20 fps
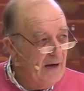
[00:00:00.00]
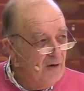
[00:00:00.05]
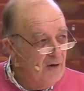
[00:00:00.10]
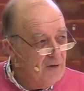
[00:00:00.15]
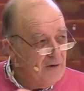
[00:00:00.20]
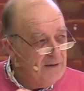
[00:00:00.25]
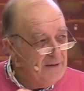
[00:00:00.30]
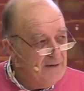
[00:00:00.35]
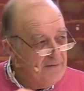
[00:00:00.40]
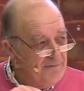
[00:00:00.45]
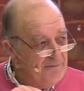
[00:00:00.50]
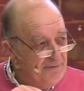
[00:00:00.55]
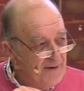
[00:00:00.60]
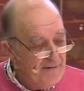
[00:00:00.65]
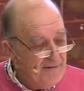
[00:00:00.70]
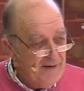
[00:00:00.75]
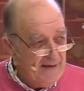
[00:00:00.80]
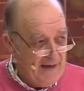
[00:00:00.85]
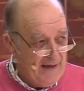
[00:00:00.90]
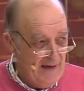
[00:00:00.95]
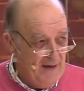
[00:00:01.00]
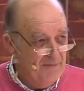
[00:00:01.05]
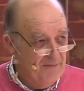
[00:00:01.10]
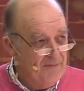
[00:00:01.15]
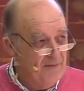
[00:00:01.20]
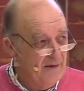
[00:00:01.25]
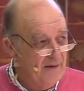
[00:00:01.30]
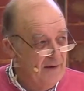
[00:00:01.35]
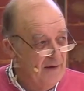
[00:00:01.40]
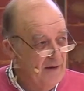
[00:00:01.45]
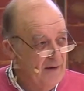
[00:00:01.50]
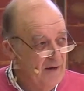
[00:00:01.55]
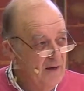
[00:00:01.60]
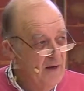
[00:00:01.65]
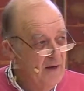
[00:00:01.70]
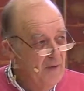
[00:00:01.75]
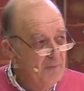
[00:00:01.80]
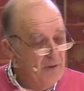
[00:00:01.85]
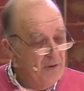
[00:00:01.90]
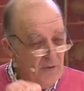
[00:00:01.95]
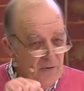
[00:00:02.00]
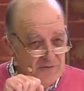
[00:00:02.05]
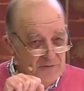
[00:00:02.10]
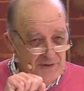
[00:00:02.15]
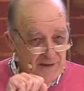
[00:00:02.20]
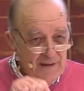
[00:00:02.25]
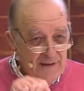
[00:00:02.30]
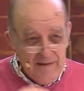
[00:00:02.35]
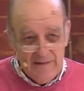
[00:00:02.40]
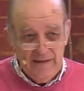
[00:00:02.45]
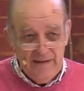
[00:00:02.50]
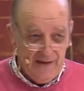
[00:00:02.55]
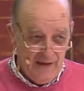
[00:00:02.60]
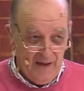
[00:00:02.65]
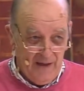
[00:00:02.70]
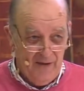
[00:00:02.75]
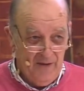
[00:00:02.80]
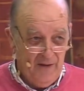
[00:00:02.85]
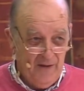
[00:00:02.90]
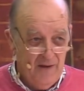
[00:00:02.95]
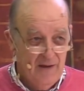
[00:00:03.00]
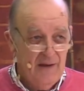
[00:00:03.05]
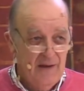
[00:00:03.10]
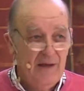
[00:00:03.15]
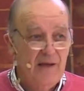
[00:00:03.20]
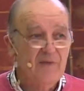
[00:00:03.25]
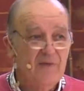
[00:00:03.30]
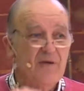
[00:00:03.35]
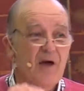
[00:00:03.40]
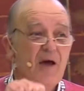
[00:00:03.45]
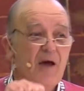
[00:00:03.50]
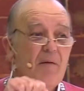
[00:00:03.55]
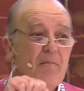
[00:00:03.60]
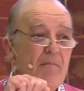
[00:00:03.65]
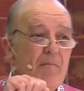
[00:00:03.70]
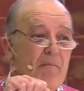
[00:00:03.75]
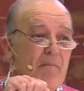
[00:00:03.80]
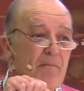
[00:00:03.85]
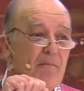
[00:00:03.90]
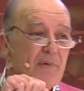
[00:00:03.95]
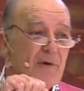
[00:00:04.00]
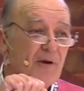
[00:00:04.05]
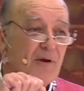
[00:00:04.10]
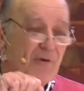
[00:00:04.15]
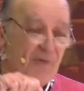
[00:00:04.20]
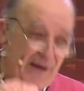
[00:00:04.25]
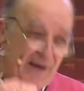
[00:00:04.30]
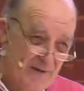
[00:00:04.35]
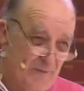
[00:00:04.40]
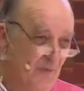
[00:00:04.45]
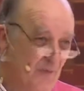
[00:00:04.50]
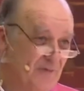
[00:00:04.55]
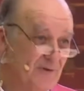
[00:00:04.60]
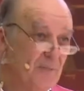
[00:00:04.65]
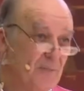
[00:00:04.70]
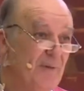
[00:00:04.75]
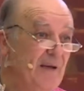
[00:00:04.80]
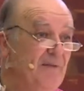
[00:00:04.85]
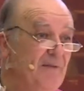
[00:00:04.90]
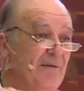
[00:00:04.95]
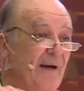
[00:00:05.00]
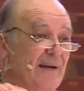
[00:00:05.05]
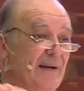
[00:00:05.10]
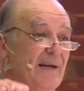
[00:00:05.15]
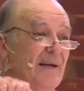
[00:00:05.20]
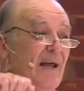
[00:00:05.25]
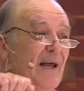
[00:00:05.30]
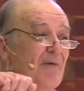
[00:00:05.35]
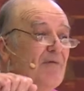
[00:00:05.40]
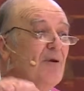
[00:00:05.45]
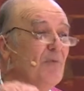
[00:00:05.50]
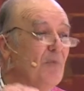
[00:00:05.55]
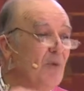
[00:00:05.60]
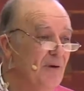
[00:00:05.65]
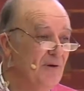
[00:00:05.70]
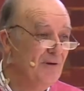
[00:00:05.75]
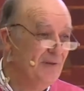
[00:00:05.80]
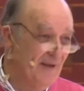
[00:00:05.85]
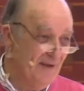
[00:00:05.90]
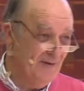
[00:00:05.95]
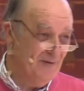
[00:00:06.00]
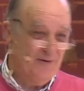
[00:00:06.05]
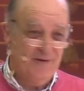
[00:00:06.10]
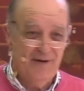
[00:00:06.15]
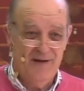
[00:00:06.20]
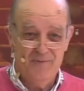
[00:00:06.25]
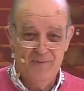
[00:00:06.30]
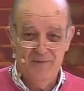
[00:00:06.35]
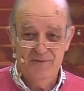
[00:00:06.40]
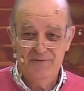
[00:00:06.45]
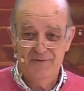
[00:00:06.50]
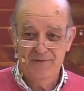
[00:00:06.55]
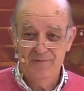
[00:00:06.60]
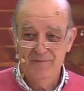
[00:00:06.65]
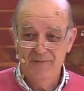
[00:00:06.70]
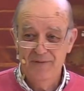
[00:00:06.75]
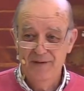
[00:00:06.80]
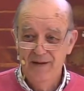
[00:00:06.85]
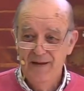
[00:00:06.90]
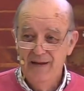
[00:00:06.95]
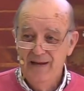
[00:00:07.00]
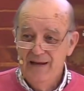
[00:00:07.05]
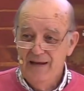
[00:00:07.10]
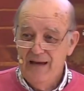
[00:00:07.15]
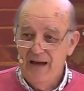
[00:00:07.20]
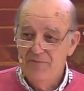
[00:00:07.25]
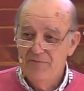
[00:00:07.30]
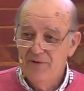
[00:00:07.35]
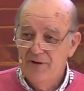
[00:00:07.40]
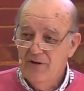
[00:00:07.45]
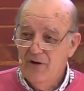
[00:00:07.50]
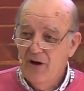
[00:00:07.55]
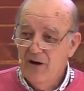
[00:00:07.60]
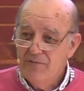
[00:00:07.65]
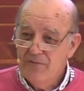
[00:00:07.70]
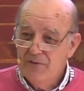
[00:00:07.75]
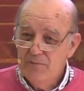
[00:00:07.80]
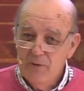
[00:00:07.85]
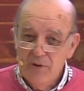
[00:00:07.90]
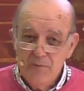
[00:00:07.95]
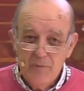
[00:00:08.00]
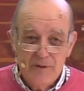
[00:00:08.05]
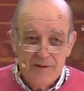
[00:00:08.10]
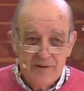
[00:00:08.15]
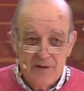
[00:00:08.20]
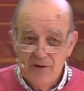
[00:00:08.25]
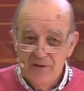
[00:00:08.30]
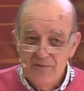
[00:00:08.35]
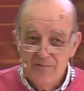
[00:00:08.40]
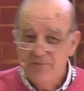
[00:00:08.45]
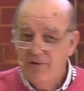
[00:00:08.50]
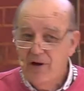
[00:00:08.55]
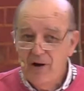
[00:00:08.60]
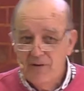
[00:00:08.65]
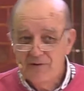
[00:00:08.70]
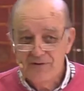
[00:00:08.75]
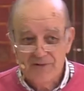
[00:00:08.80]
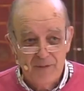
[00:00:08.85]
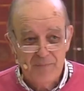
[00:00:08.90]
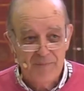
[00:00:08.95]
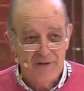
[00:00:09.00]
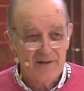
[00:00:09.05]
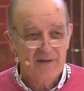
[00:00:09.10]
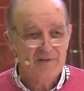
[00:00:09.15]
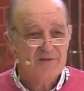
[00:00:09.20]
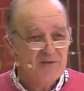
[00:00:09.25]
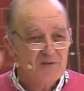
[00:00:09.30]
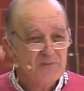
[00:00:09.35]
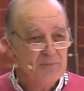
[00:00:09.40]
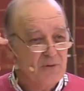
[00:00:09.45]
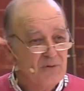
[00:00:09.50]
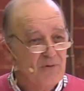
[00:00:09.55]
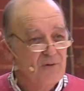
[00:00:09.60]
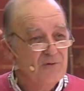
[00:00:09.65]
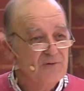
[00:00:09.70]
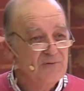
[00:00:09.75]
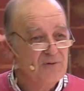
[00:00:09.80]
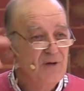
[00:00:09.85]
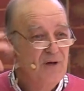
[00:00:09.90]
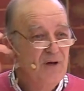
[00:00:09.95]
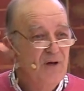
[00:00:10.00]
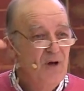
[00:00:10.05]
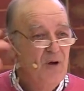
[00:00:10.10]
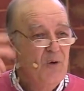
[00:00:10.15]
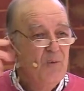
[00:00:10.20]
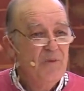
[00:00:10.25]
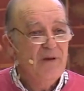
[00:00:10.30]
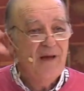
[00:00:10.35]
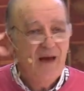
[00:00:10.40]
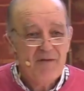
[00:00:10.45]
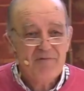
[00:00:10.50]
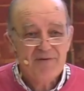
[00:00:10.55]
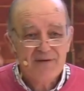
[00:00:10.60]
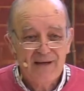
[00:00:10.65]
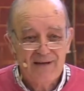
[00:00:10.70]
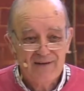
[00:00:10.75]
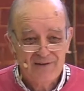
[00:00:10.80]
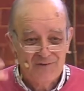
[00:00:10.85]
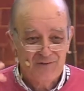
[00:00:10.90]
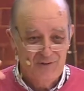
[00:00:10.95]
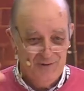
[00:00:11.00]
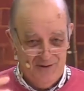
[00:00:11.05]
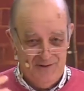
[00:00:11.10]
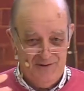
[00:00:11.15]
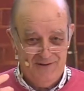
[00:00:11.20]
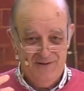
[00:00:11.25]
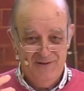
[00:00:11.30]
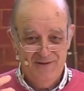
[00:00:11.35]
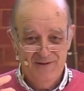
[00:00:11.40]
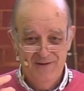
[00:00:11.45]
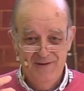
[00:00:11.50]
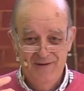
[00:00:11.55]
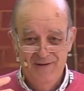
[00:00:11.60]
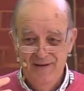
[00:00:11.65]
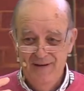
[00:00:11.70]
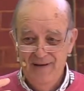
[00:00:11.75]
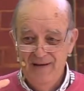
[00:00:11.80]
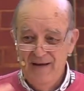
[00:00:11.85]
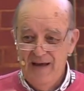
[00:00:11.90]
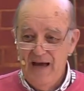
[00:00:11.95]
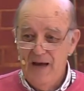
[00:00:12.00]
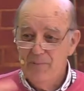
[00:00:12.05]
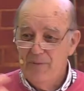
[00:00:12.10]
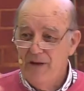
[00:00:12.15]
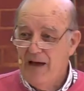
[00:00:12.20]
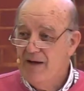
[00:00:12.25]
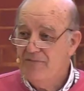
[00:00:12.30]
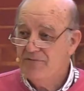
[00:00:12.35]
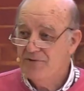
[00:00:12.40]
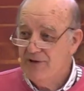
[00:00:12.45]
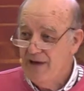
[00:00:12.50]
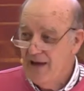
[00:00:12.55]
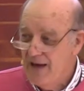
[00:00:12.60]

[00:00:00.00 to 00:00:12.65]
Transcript: and look at it very carefully, because in there is great wisdom. In fact, in every word there's great wisdom. And very often when we don't follow something, it's just because we haven't understood it. And we have to